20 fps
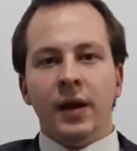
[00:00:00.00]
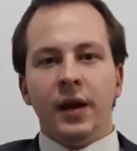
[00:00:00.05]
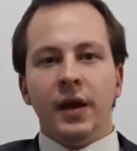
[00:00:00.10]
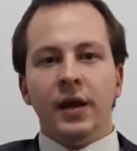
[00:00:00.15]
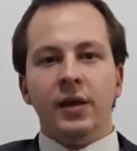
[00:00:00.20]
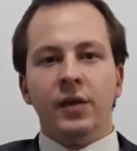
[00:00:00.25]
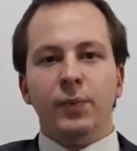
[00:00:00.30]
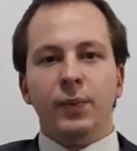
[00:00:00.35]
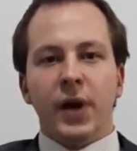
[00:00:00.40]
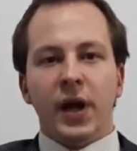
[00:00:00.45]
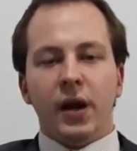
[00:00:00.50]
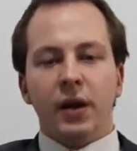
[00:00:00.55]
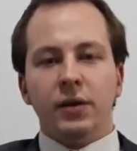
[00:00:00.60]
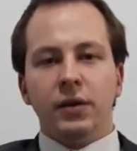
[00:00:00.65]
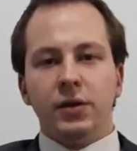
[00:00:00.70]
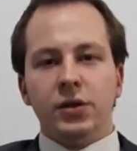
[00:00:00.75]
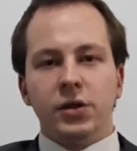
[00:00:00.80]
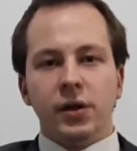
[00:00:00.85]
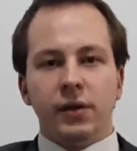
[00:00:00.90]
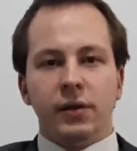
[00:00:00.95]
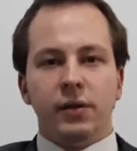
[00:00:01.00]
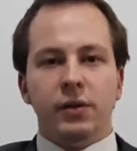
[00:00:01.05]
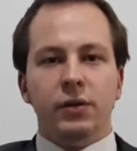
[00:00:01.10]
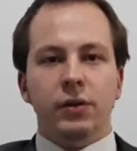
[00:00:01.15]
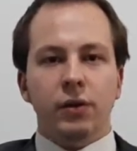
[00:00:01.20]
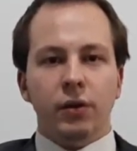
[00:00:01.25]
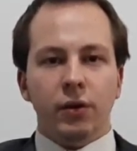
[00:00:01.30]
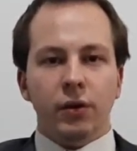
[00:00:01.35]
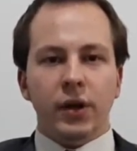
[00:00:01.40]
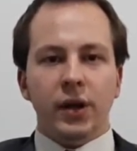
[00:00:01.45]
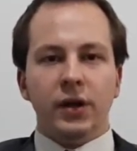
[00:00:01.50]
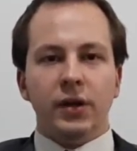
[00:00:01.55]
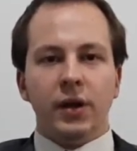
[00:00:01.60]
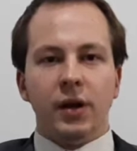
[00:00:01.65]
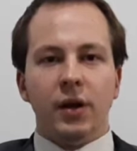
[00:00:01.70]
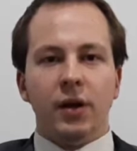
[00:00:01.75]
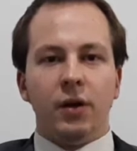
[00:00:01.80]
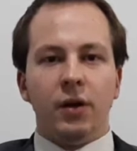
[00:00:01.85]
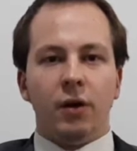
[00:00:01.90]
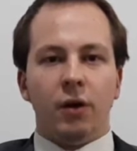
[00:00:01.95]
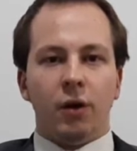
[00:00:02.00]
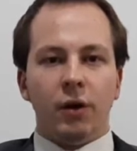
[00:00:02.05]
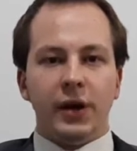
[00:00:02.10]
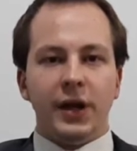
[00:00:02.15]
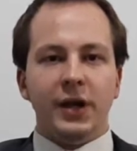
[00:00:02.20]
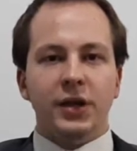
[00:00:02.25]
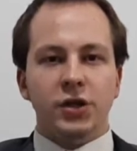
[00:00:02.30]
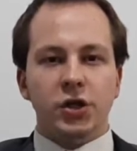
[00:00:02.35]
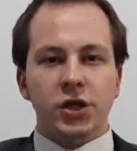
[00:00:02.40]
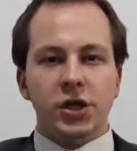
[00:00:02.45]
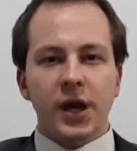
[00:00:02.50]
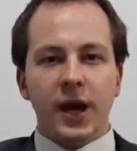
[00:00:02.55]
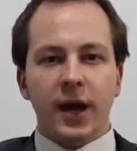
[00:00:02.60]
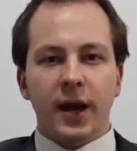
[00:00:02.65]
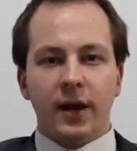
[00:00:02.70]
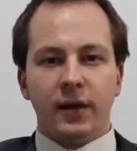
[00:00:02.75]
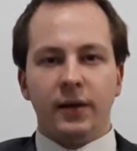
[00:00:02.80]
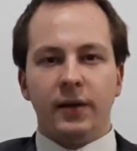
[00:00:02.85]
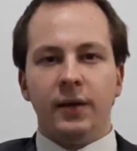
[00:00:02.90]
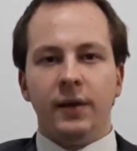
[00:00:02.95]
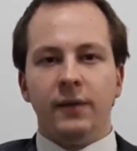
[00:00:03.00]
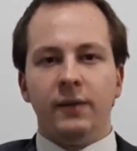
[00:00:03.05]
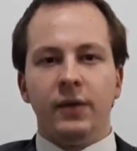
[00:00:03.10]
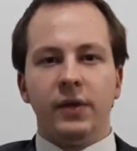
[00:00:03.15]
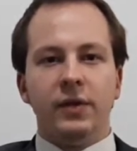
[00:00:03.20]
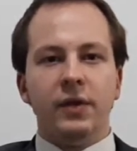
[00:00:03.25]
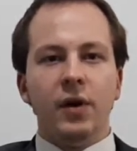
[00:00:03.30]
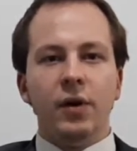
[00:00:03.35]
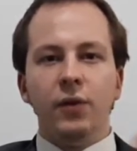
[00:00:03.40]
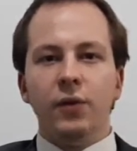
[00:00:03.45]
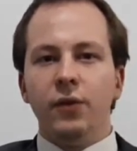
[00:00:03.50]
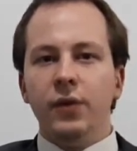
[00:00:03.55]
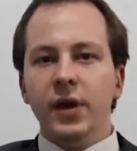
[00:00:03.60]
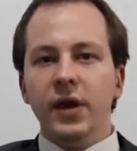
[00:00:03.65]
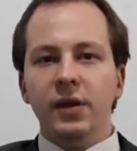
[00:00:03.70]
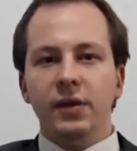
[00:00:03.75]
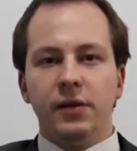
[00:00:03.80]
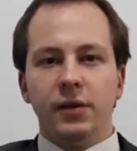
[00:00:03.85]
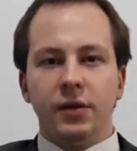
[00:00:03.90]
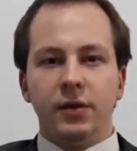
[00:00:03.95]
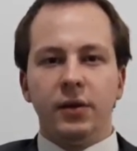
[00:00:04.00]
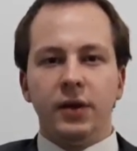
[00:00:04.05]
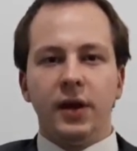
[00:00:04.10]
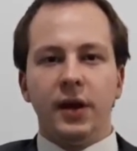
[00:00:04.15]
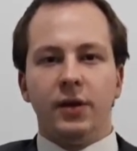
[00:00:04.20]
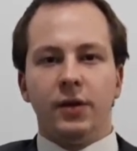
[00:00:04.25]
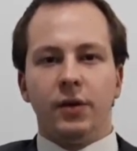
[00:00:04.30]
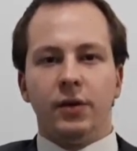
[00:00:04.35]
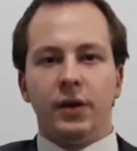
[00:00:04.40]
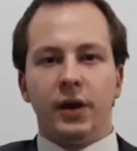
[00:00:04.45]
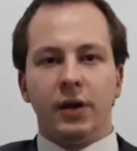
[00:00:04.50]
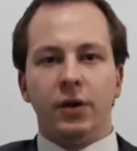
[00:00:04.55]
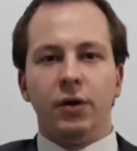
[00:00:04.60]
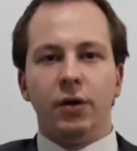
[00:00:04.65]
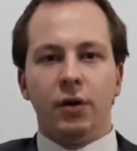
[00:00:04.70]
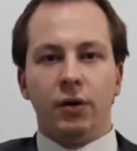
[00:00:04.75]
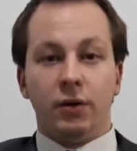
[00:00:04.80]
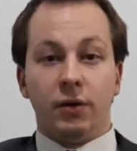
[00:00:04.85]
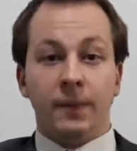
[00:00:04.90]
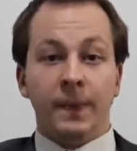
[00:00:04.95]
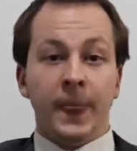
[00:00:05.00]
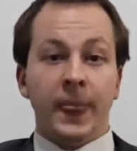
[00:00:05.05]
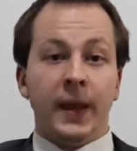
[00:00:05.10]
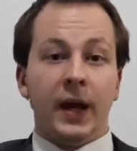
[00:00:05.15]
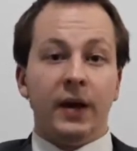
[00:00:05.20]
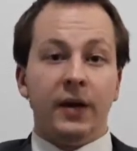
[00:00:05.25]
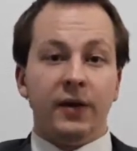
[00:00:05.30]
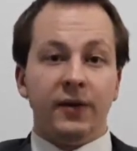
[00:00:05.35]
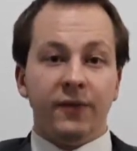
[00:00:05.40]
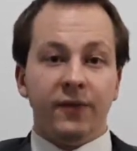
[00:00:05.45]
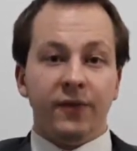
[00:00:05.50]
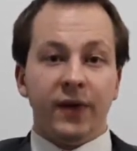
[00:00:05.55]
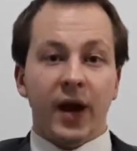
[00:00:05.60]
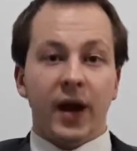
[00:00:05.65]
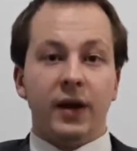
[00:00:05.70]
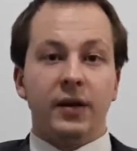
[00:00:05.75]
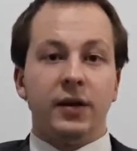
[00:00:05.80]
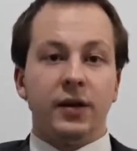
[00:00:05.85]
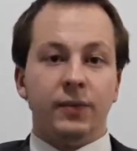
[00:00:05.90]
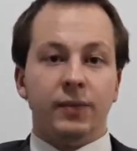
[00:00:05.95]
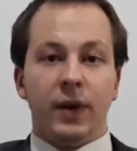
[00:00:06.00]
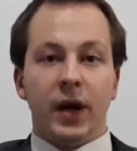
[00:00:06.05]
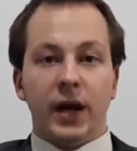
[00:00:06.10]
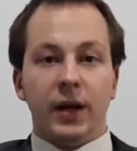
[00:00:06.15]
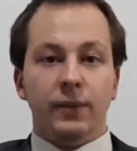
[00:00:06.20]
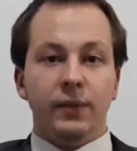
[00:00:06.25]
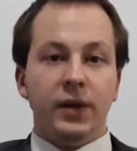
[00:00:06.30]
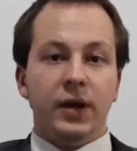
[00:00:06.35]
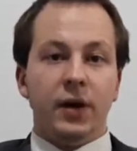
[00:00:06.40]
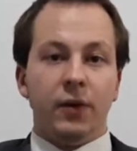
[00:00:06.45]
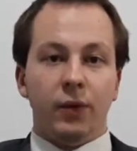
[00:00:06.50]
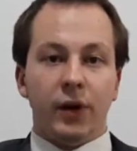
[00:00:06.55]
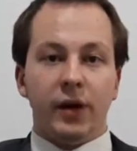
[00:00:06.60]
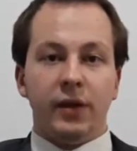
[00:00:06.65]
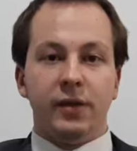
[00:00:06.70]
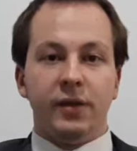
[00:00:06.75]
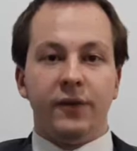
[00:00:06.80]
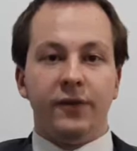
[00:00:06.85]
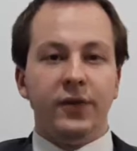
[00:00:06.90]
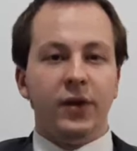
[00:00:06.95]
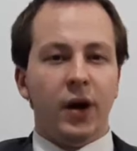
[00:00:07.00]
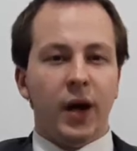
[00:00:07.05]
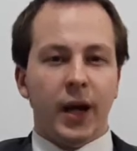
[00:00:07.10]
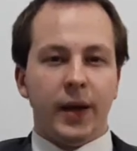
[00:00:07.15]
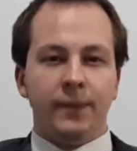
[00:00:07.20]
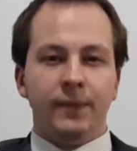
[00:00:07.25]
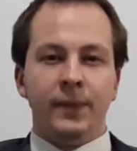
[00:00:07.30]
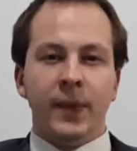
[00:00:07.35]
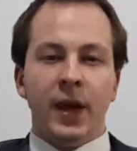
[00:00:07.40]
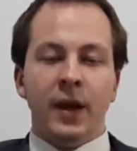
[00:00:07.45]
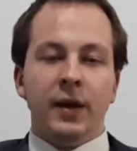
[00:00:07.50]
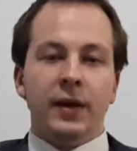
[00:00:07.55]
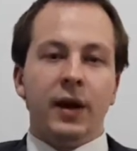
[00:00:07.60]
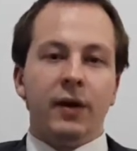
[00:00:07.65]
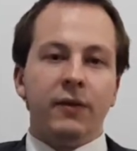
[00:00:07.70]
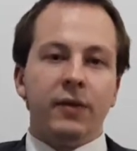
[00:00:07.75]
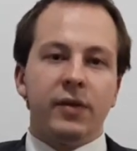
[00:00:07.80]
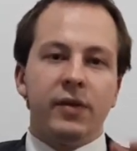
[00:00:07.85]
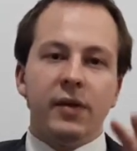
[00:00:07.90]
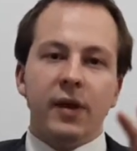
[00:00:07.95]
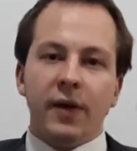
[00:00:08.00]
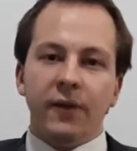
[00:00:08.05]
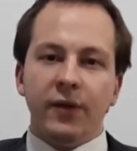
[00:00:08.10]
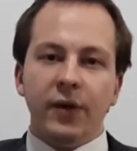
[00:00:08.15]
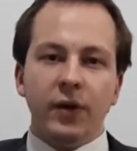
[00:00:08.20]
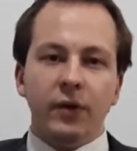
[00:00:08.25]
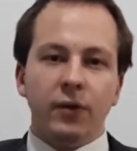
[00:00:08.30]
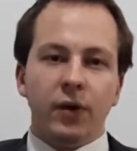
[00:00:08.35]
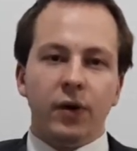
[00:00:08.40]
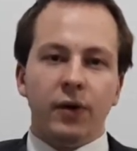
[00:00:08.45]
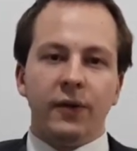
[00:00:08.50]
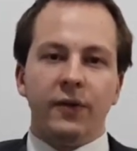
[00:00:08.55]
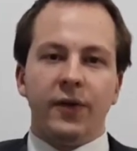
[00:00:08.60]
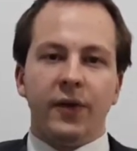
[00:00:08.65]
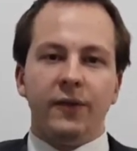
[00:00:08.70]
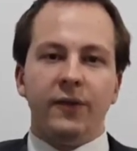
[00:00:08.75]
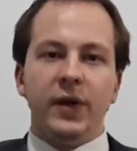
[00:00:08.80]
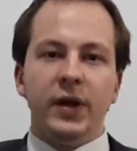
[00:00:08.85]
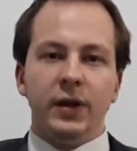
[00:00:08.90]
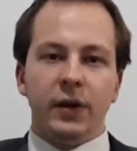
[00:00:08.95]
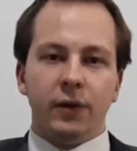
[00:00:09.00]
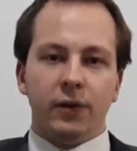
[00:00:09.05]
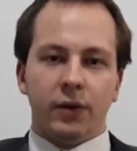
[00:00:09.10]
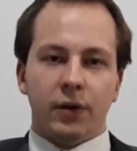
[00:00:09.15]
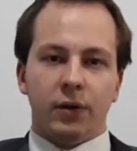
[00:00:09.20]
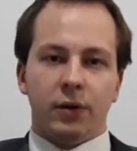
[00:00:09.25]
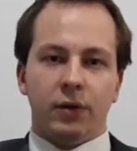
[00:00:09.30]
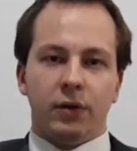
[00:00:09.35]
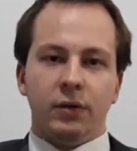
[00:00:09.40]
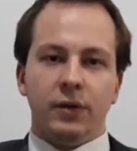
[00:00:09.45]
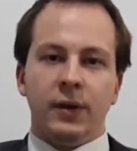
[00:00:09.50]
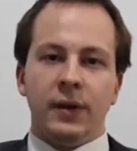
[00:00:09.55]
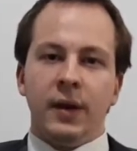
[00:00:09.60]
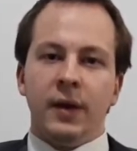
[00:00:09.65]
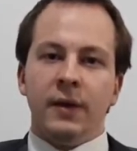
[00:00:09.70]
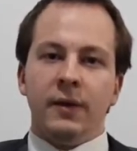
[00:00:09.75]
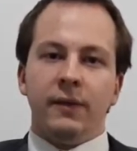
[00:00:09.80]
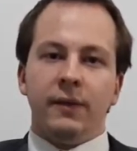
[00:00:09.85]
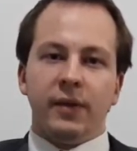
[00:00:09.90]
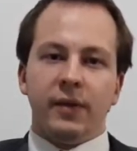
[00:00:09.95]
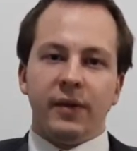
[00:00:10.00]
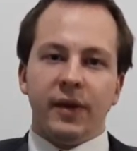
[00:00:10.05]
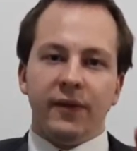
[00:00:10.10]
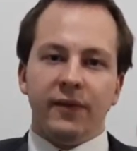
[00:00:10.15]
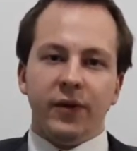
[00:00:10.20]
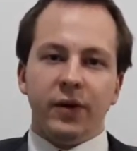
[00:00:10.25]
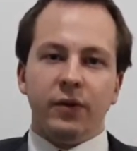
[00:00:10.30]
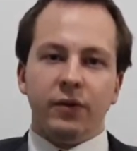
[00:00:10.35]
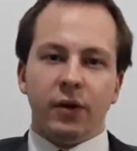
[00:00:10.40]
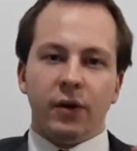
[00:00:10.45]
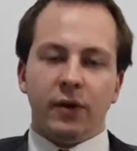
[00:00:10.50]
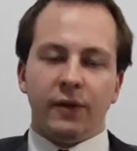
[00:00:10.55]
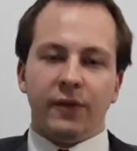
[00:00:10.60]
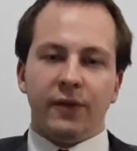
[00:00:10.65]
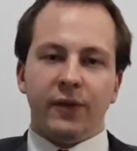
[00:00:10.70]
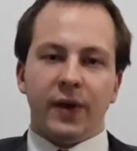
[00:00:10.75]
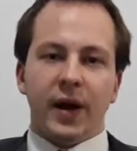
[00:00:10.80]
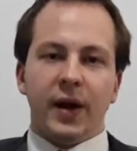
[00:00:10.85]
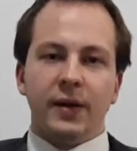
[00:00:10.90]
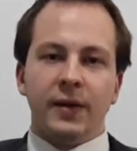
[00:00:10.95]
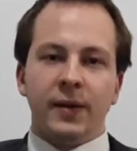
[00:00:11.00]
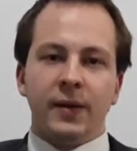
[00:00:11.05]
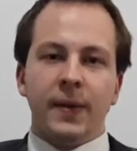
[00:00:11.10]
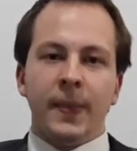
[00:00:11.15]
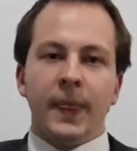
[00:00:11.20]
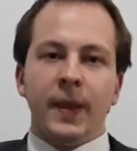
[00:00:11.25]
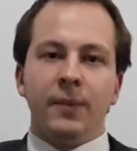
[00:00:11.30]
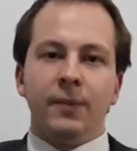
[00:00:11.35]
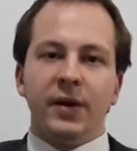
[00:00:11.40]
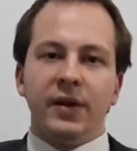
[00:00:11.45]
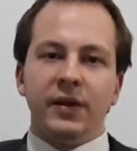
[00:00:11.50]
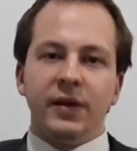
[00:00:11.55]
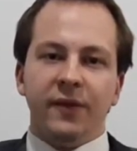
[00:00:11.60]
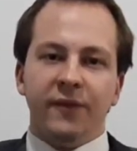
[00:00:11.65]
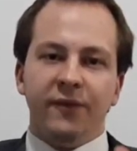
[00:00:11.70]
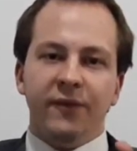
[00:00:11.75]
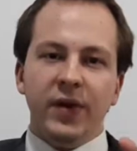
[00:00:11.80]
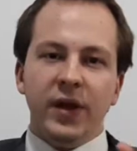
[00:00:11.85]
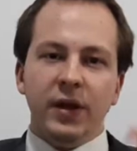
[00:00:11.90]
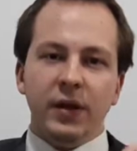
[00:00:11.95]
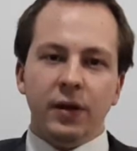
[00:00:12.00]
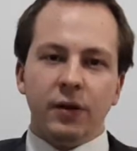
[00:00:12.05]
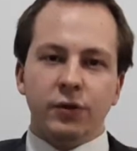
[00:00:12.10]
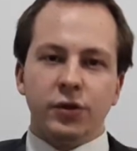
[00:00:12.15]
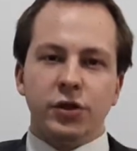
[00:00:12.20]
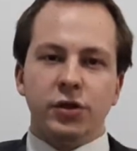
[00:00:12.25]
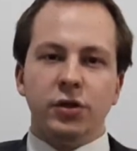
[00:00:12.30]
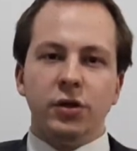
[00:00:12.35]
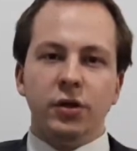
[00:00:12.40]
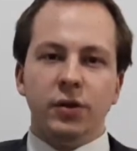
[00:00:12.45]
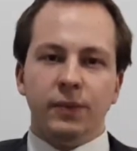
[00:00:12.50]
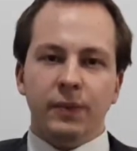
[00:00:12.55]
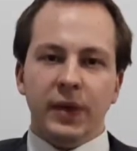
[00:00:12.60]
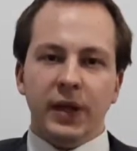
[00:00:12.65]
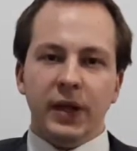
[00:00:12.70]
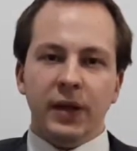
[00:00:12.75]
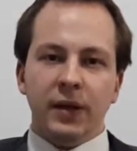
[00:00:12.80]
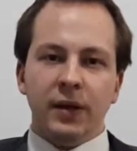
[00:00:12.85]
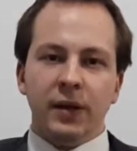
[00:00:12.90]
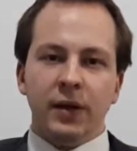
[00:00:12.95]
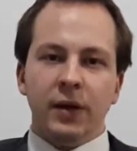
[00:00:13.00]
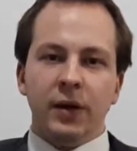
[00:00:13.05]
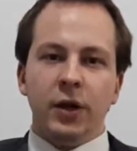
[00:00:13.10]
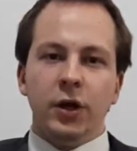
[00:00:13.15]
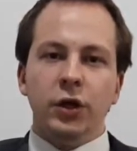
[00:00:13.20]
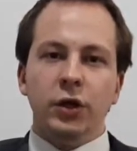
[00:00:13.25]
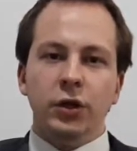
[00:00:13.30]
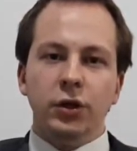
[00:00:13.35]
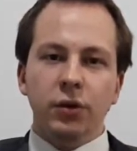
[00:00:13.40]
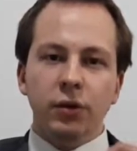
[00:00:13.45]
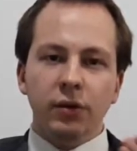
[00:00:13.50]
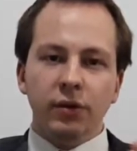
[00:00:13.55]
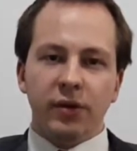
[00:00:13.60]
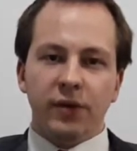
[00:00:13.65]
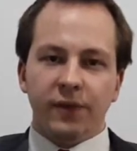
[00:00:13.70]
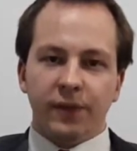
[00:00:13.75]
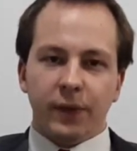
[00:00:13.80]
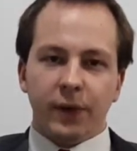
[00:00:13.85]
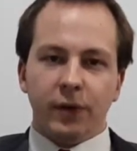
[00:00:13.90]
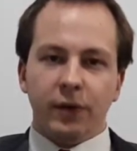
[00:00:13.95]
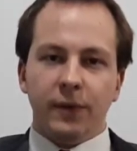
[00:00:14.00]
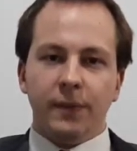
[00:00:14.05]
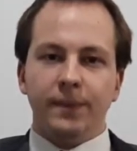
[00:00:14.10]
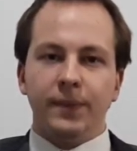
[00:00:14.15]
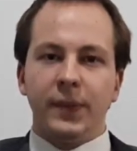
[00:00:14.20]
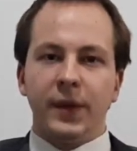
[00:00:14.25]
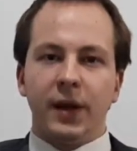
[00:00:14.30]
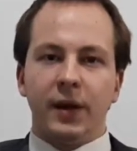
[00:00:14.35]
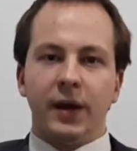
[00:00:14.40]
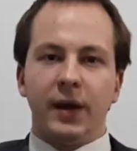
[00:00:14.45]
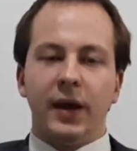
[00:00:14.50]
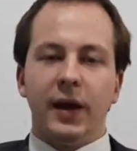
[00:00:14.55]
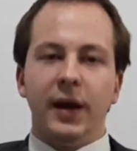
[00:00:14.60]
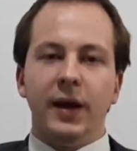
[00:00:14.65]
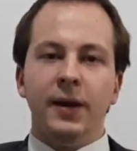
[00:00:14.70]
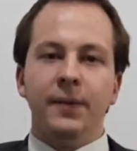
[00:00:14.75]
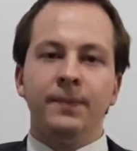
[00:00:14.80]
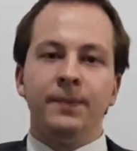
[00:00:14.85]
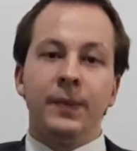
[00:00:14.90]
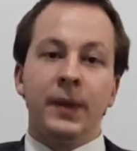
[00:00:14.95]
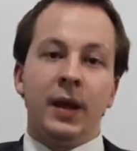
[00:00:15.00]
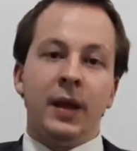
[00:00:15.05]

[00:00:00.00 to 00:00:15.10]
It's better to just do it on a chat. There's no reason to get on a call, and in fact it might be a waste of time. Now there's nothing wrong with a video call. There's nothing wrong with that. But the video should be useful, okay?